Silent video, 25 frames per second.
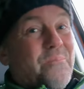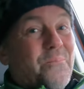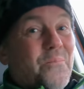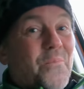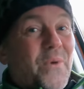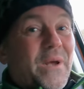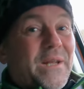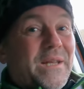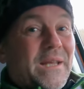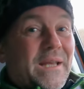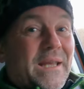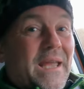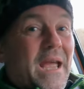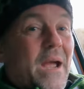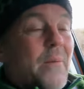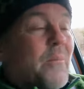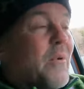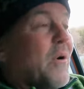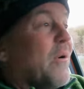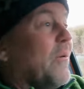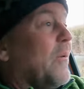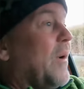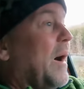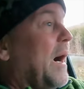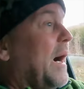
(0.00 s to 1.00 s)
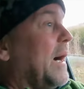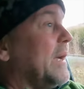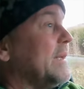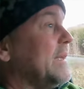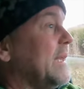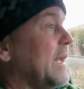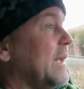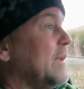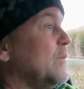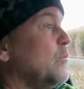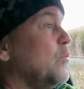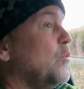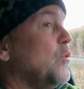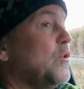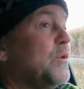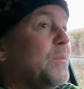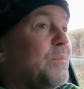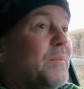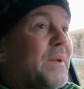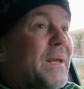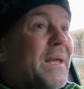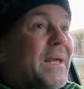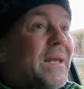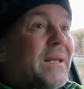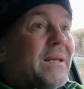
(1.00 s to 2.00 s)
with the camera, that would
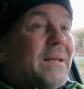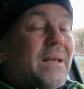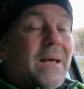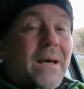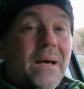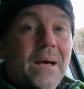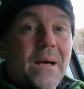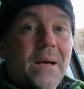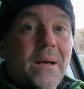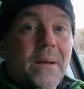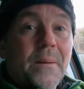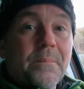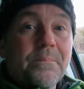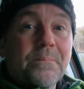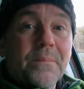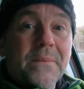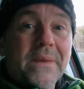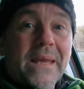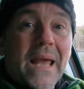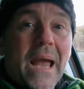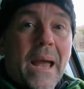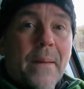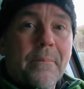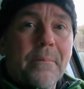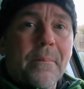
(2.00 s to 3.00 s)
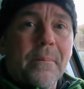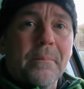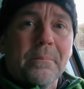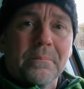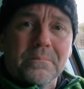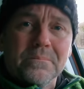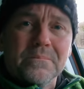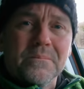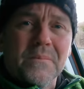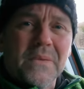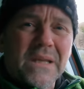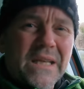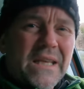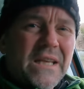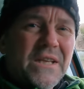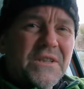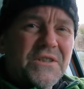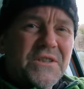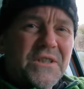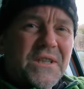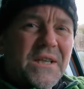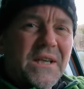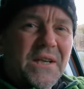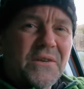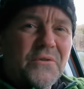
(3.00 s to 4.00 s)
mean, yeah,
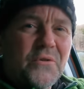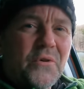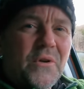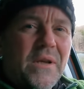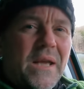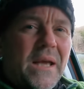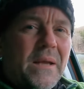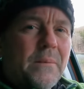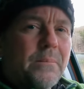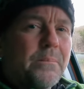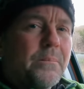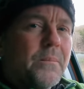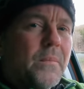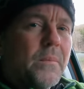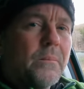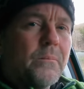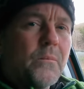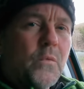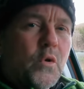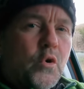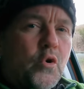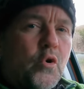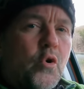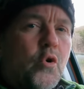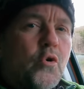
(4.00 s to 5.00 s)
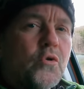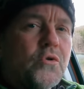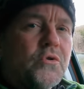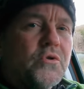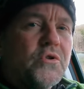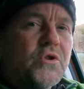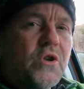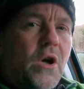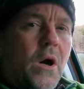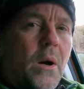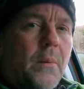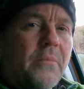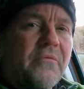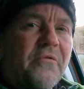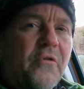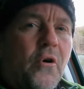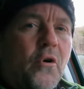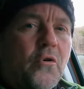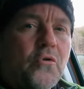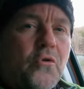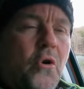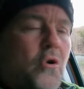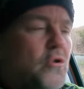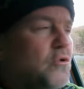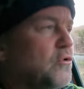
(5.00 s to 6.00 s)
easier to get good sharp
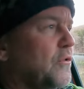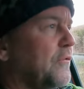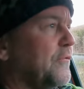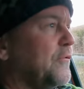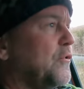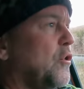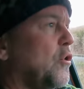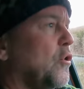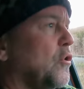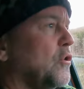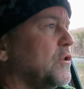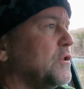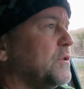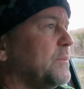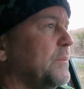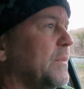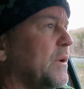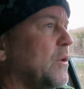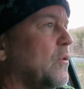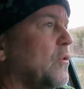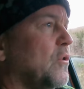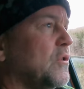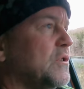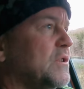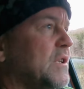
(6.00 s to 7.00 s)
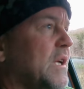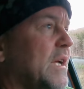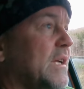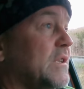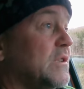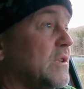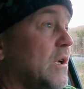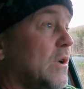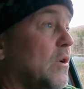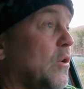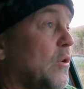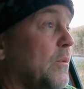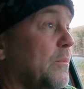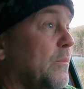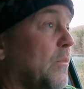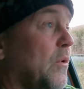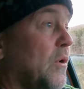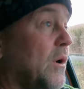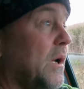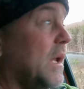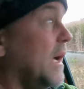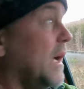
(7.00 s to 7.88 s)
photos, of course, because there's a lot more